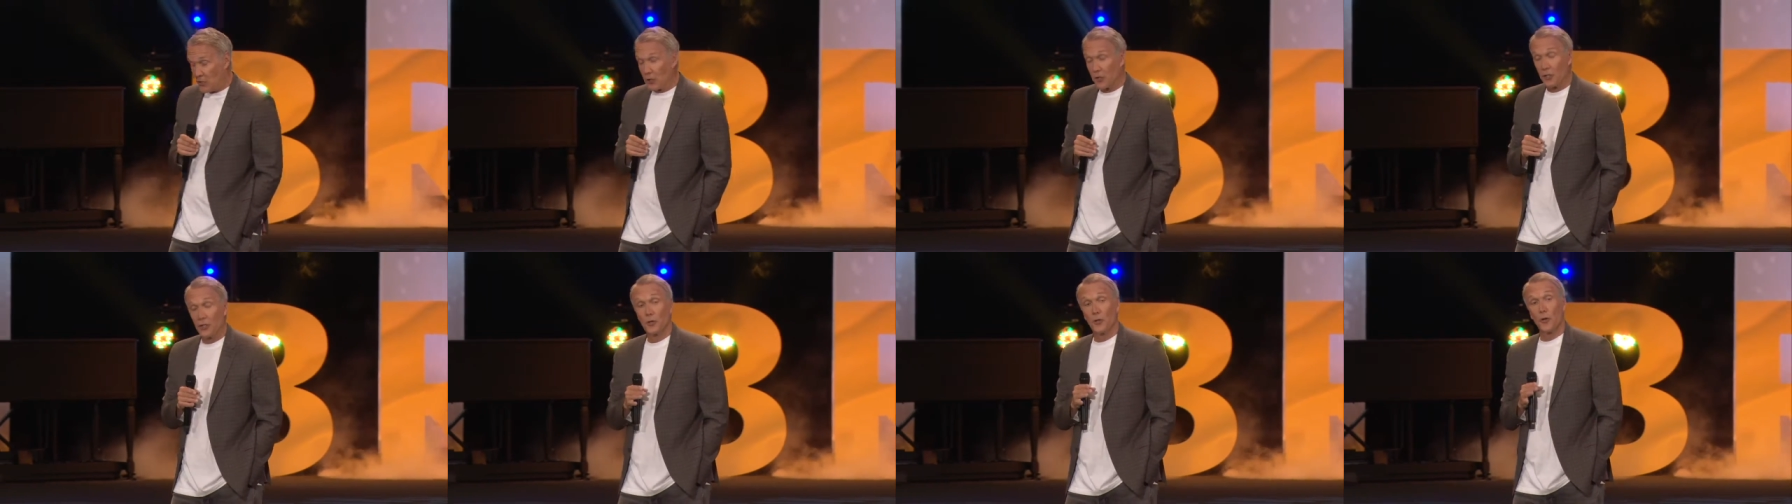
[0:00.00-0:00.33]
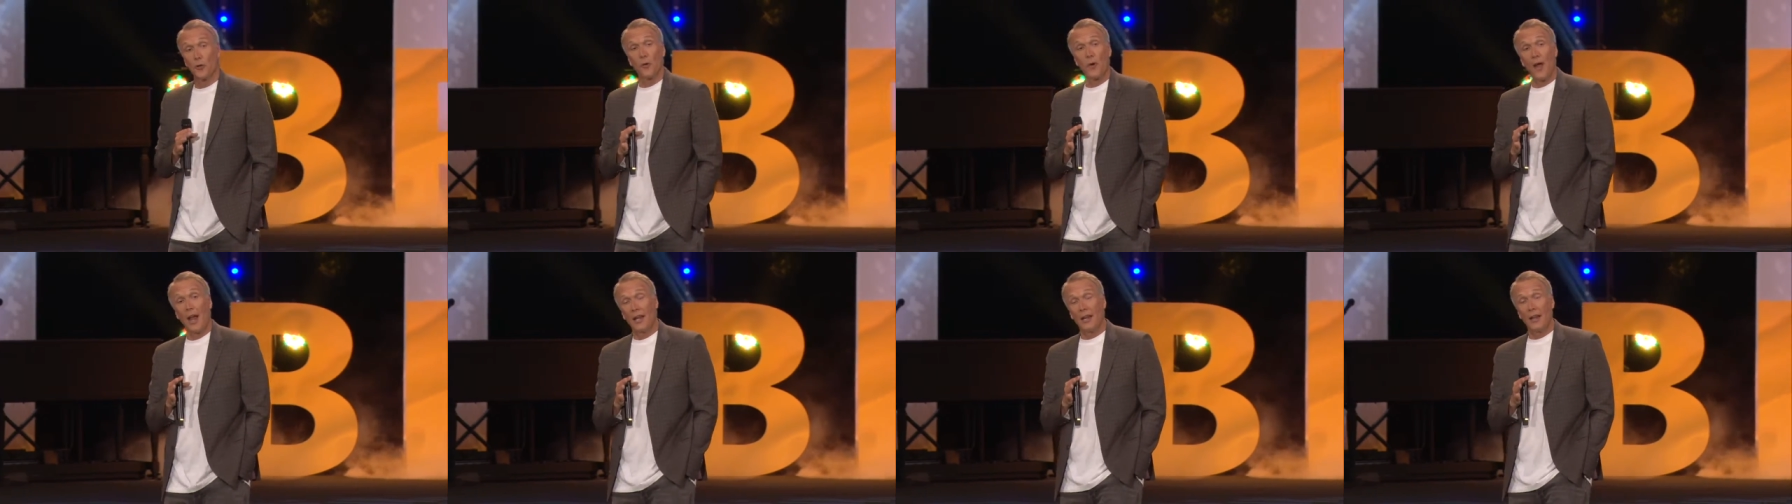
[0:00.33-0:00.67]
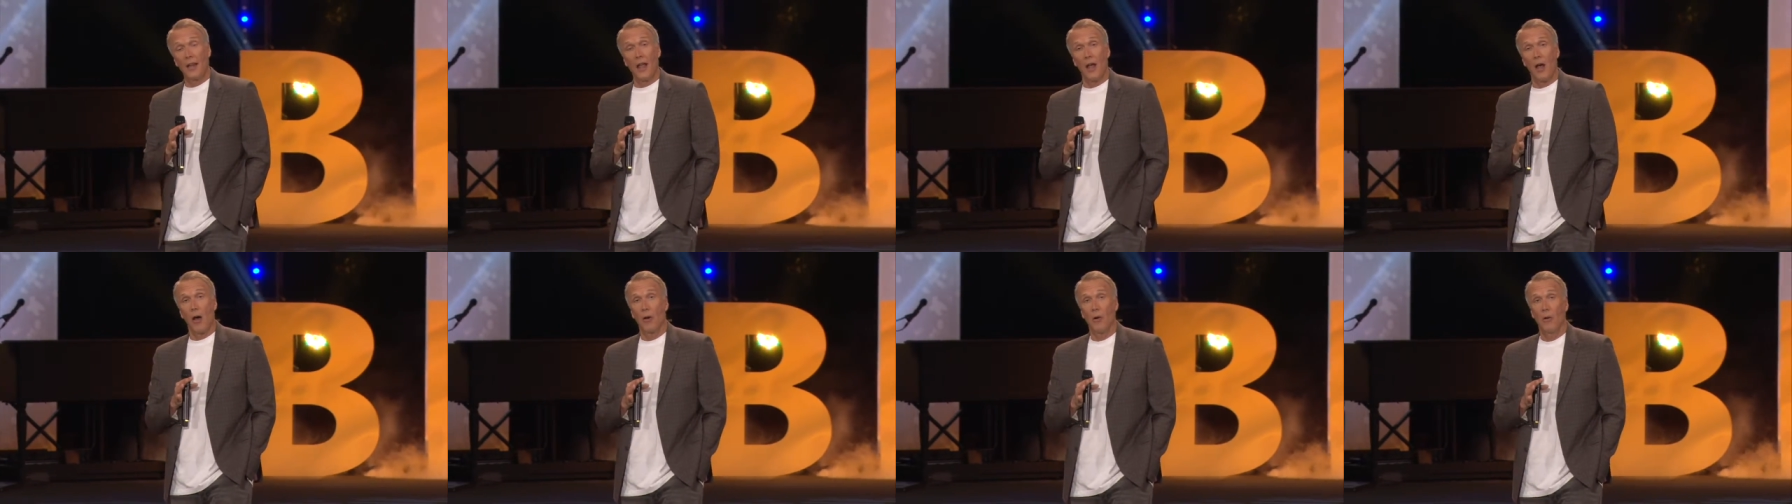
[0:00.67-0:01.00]
You can do it right
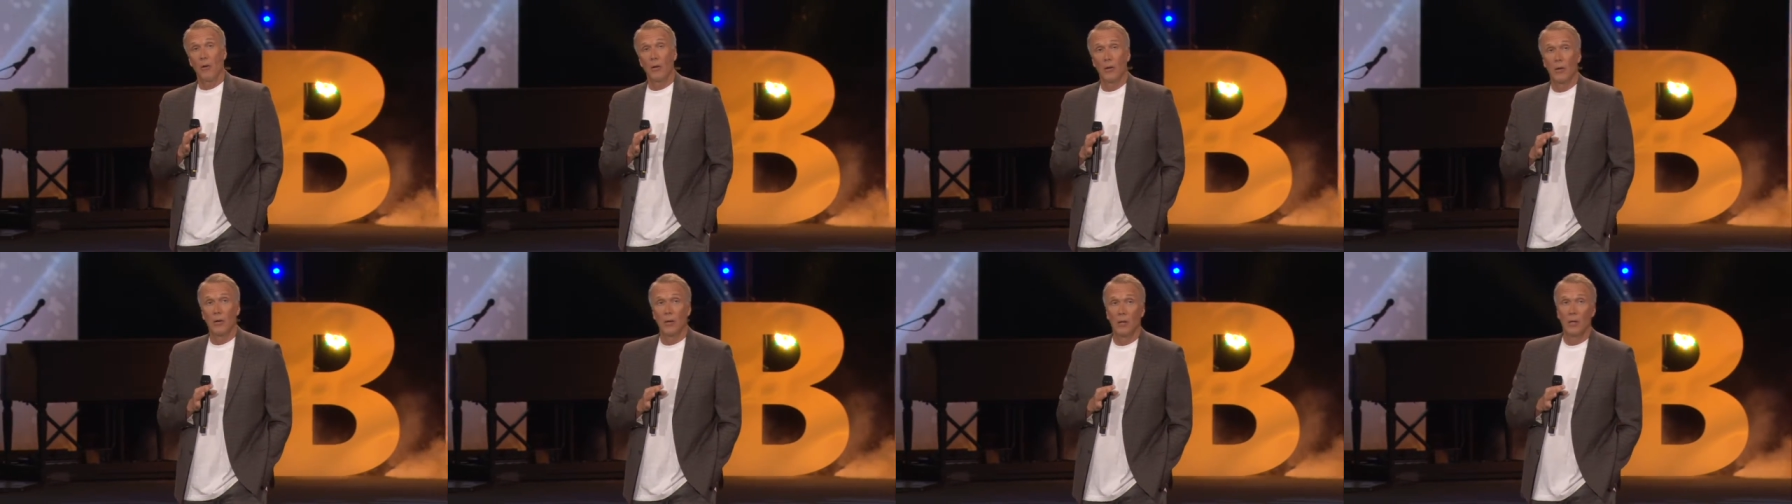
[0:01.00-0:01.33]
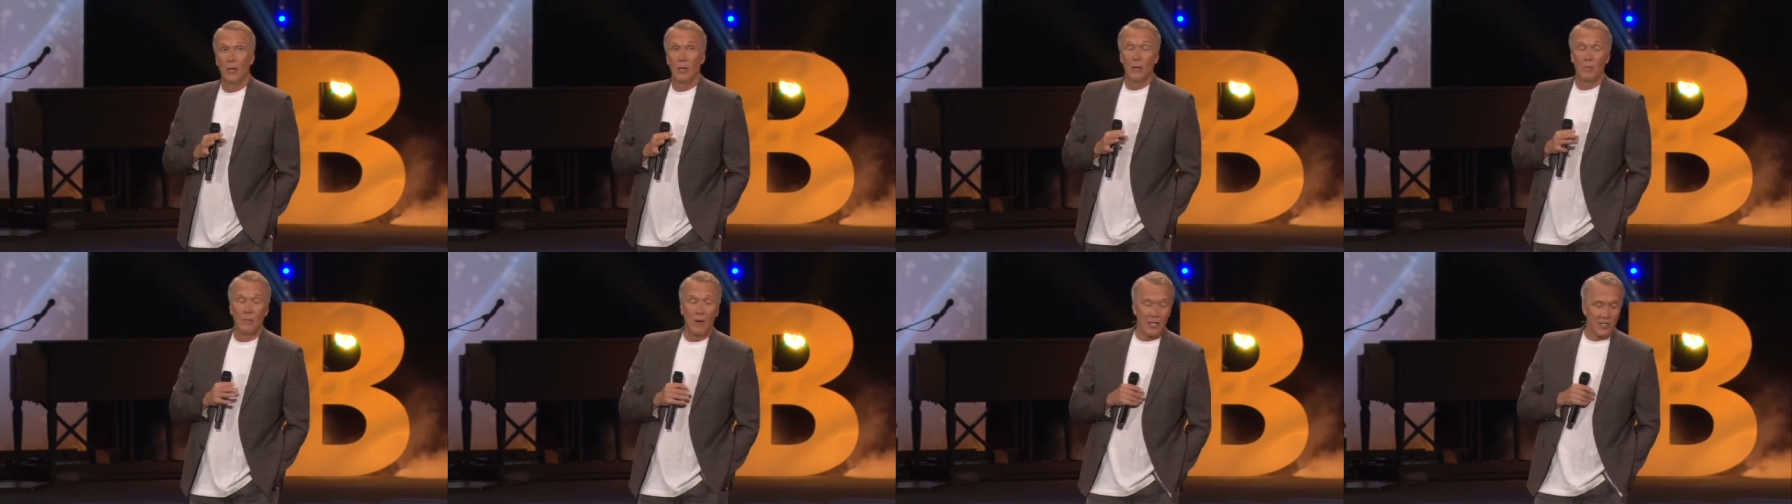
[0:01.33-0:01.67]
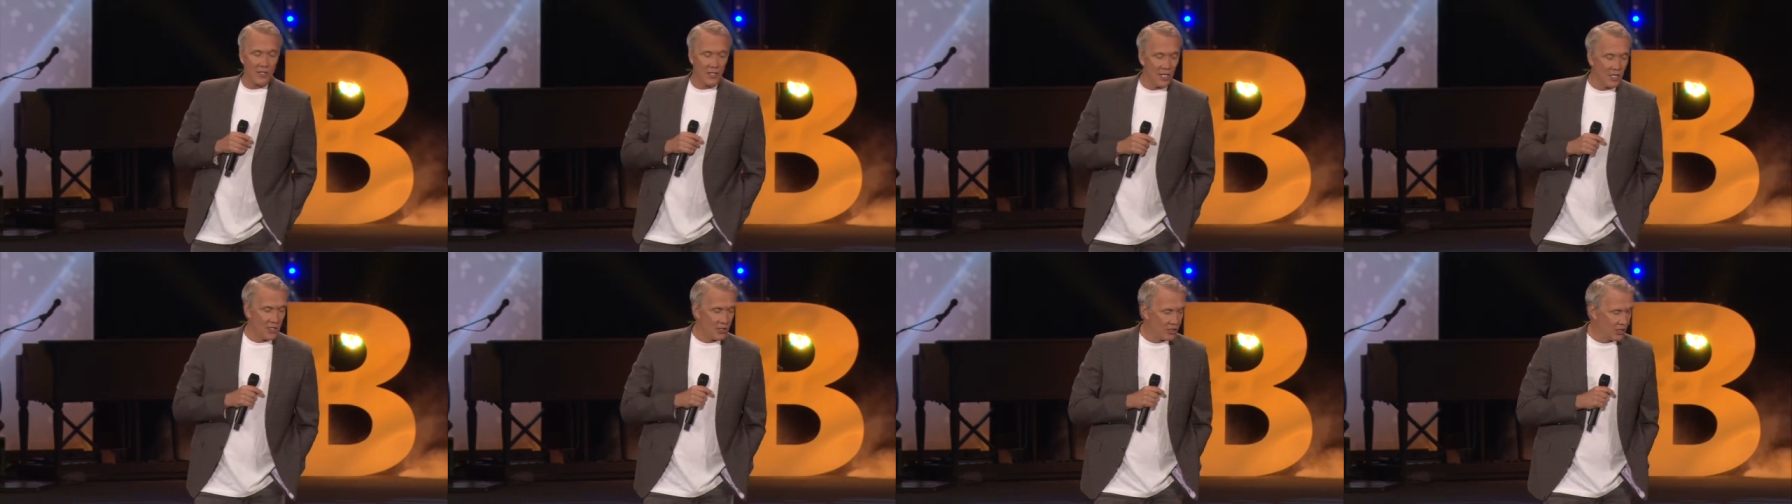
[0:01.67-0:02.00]
now by
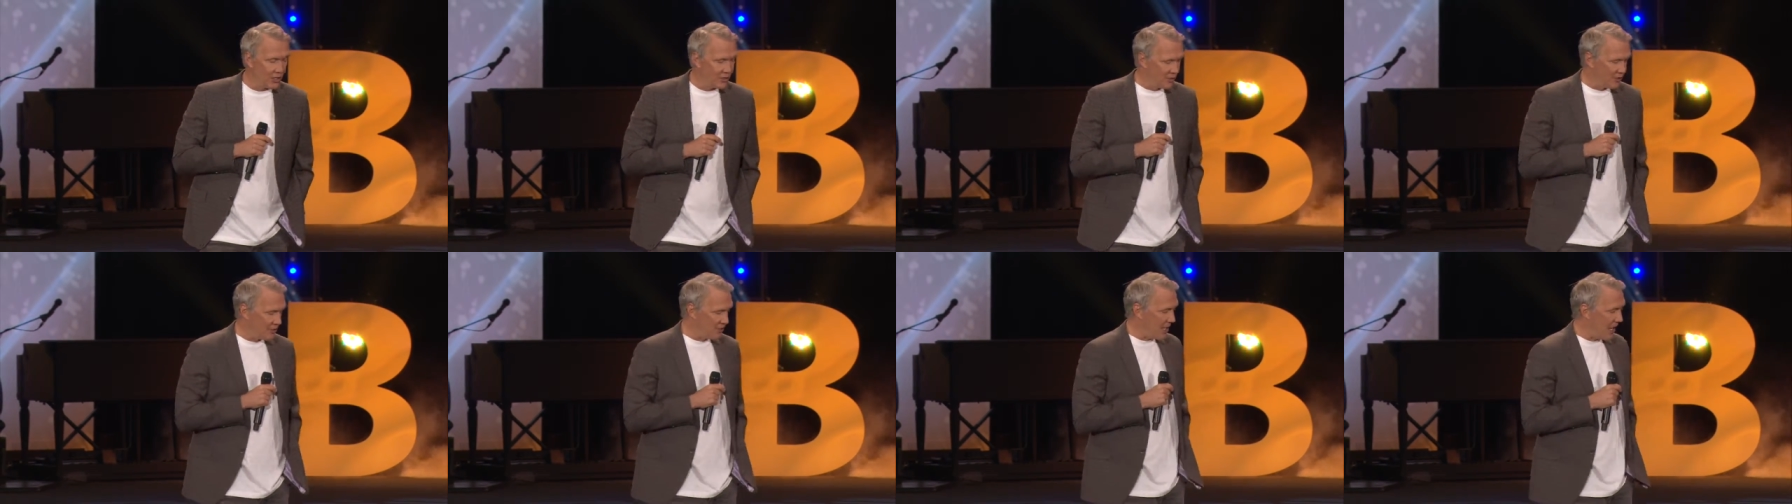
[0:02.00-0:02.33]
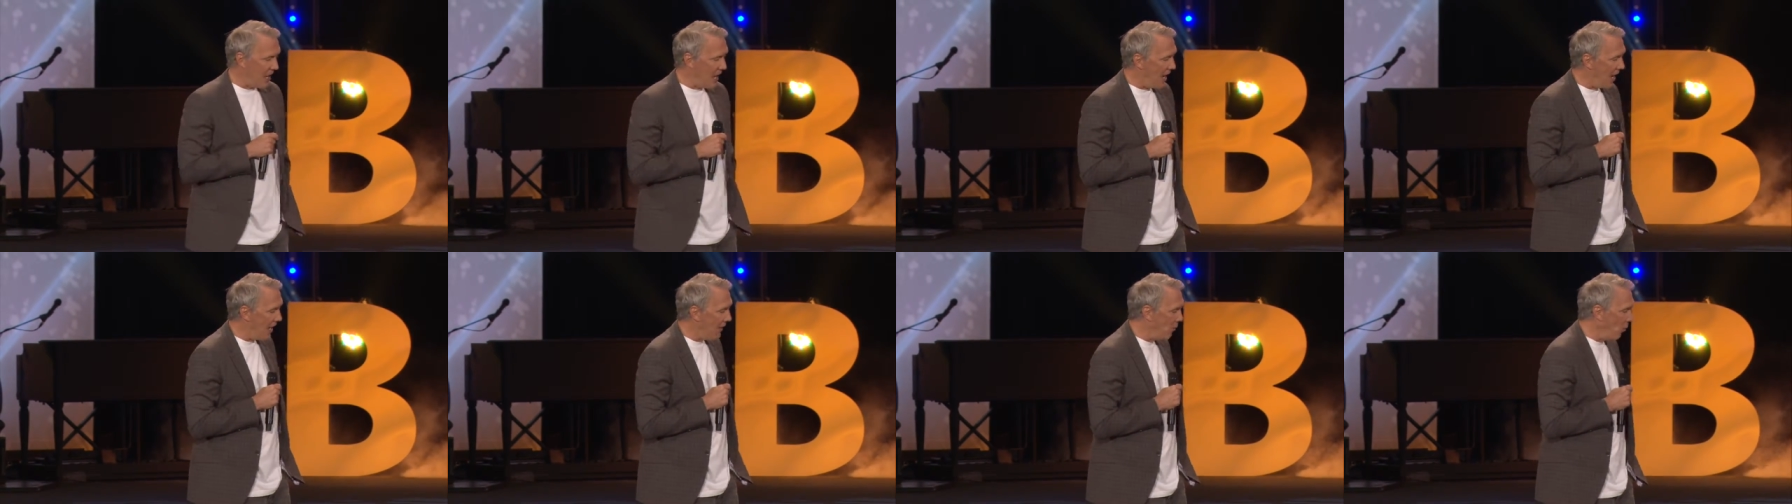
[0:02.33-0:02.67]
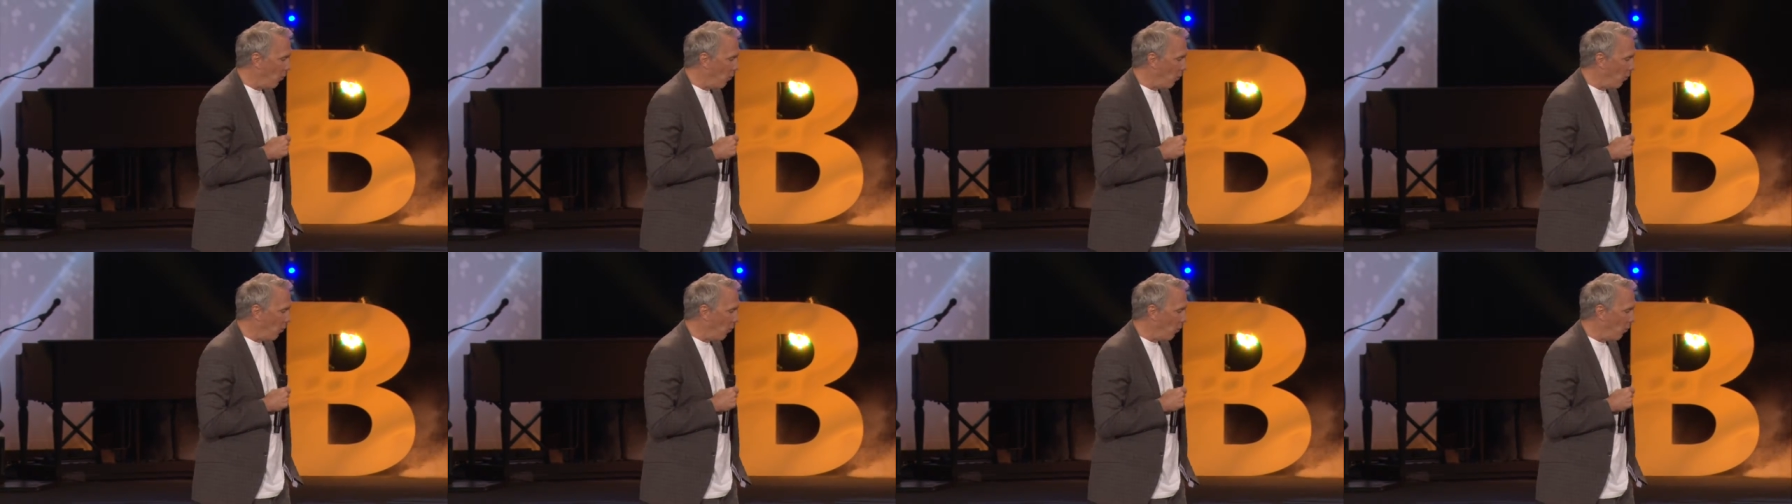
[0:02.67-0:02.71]
saying, Jesus, I